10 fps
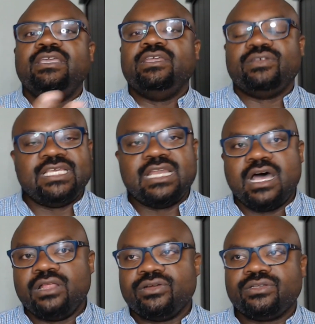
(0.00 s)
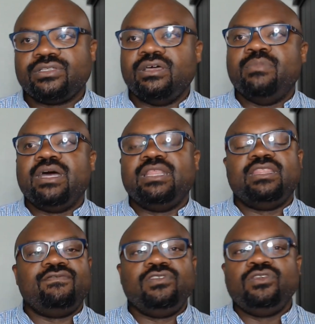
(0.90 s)
you know, $10 a month.
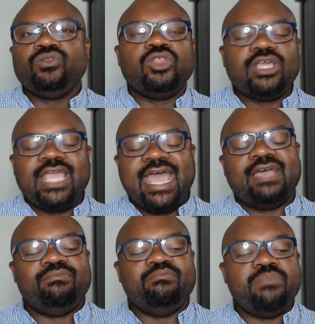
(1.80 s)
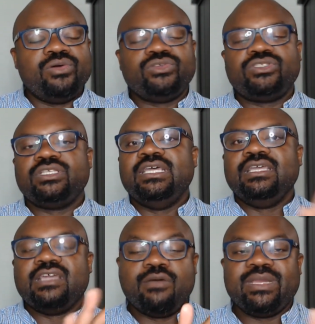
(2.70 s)
If you look at most
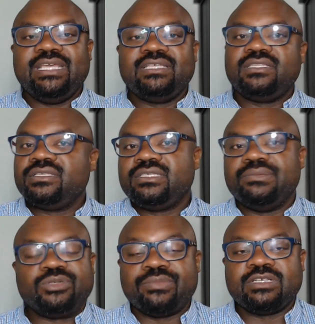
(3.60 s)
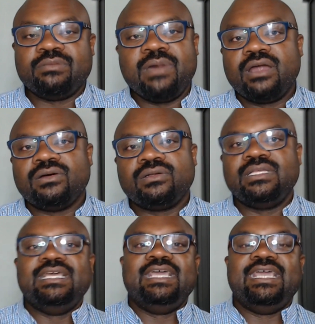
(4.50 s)
companies, the subscription model
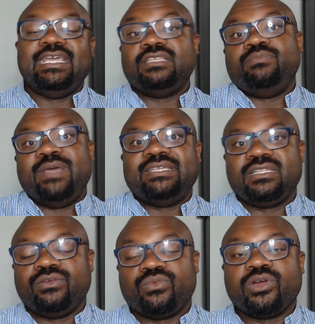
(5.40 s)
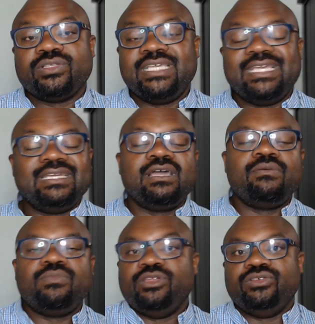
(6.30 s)
is basically royalty
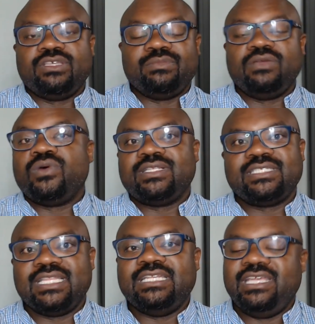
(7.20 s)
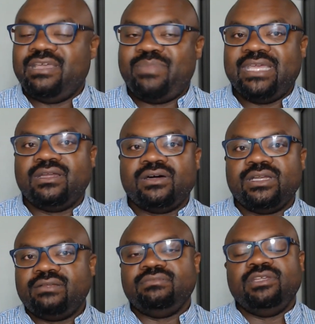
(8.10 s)
income. You do something once and then you get paid on
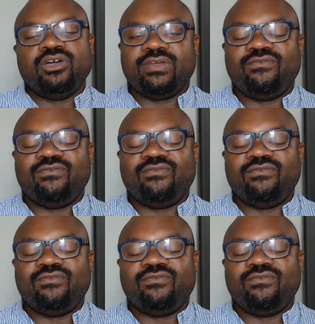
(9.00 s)
it going